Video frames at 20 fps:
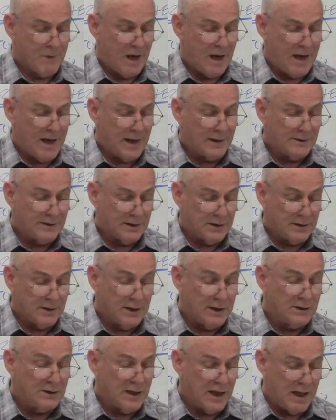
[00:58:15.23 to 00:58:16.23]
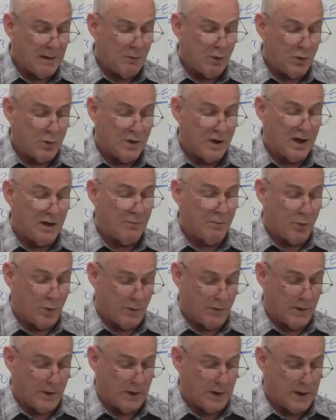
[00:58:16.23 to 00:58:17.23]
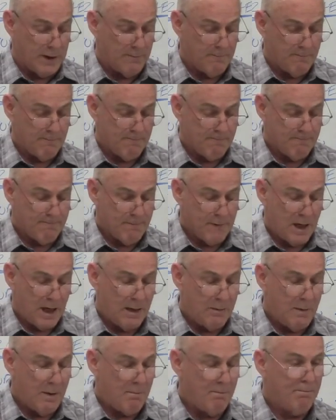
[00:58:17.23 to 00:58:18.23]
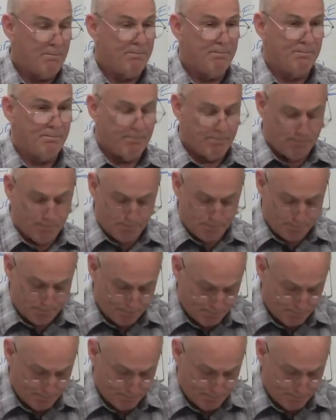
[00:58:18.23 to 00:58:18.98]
I asked it in his name who did it perfectly. Amen. Amen.